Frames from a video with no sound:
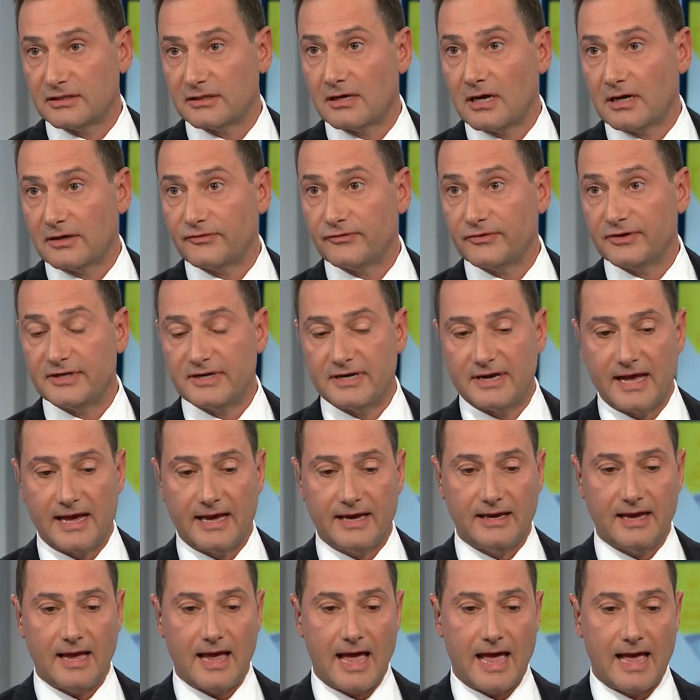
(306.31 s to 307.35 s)
the country
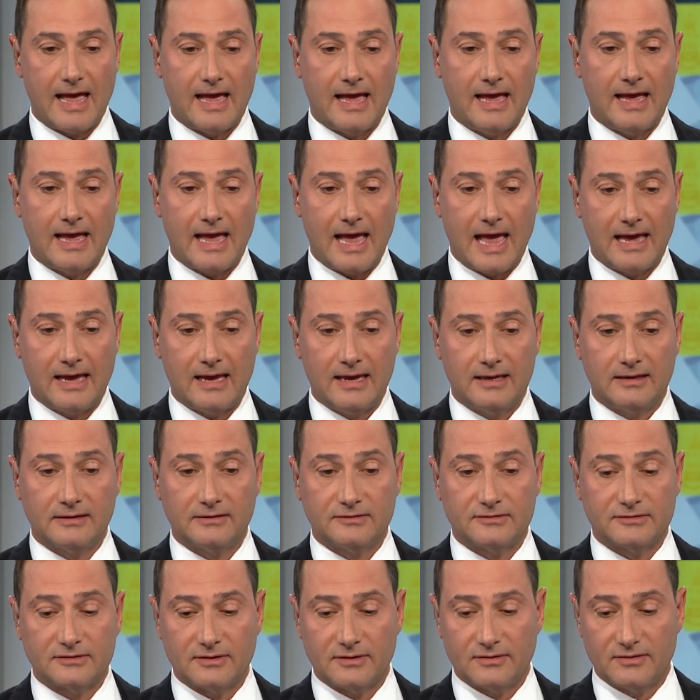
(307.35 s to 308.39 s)
today, uh,
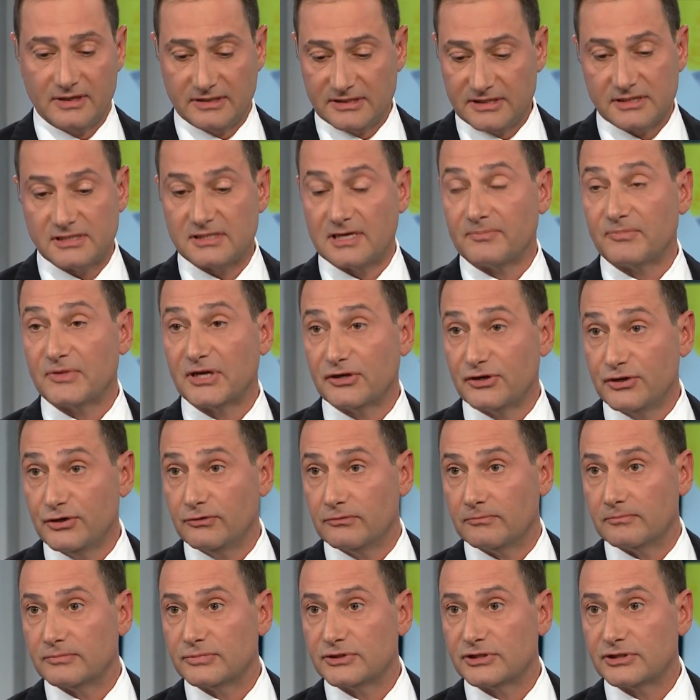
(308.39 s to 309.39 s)
and this is something new.